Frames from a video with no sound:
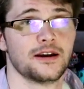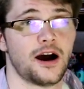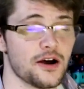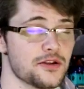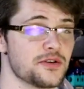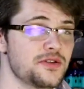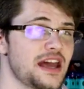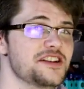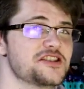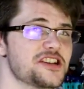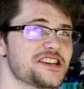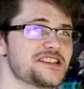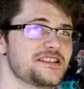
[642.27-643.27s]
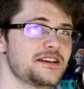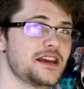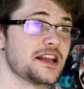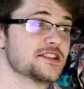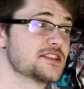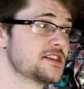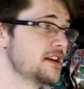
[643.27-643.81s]
Other than just
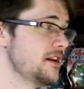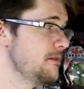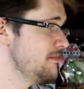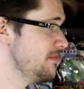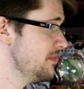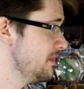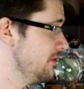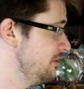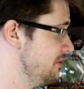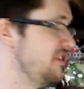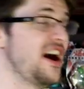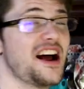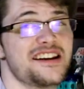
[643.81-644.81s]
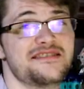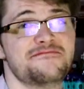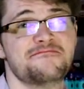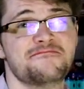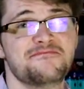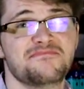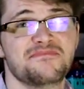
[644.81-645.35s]
its fun,
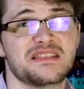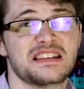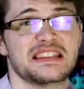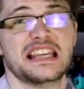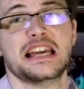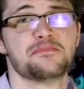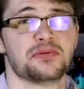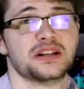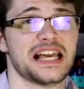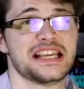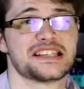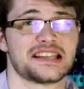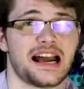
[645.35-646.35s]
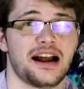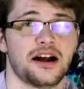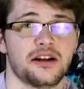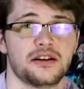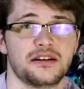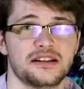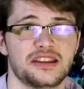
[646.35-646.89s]
neat
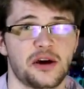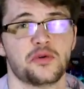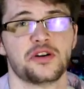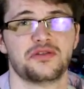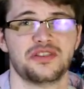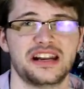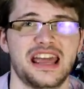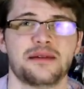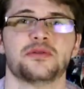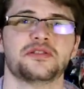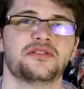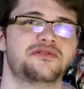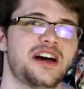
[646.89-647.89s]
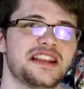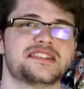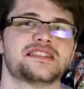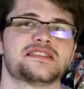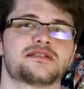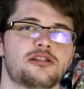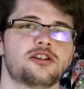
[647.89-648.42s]
playstyle that would have enabled
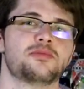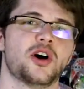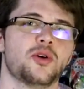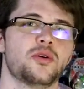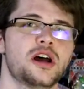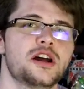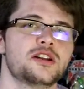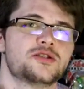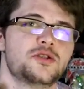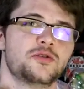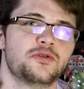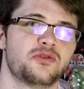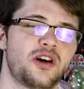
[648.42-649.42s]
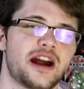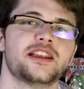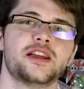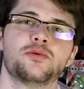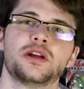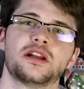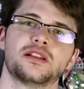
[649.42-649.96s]
Ventus Turbo to
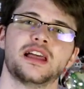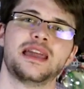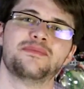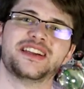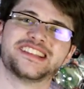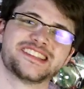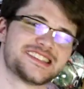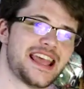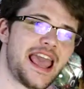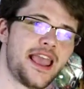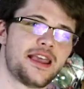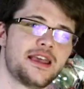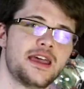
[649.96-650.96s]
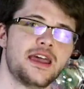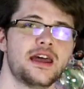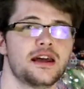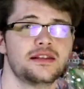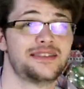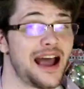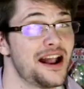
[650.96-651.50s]
finally reclaim its stake,
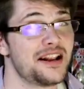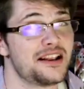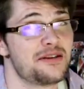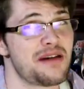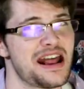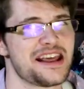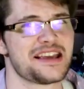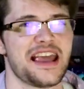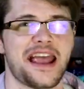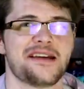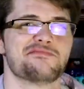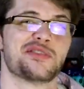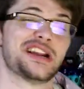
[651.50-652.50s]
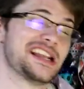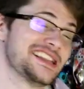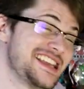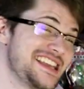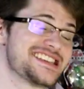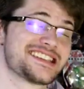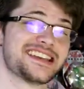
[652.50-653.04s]
not in the metagame, but at
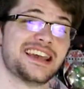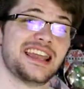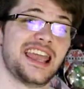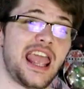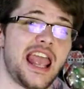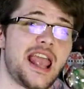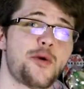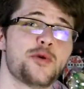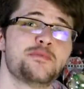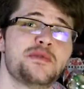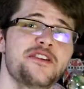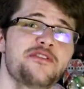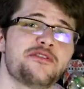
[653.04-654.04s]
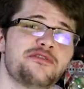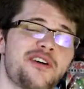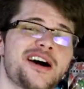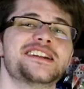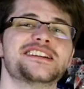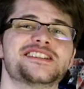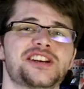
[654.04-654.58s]
least it would be a
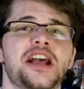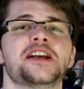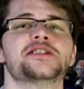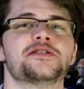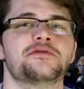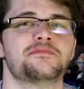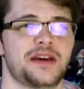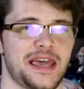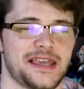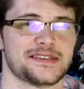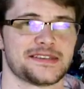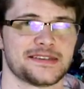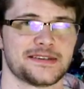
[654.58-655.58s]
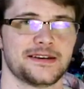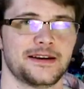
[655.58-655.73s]
fun change of pace.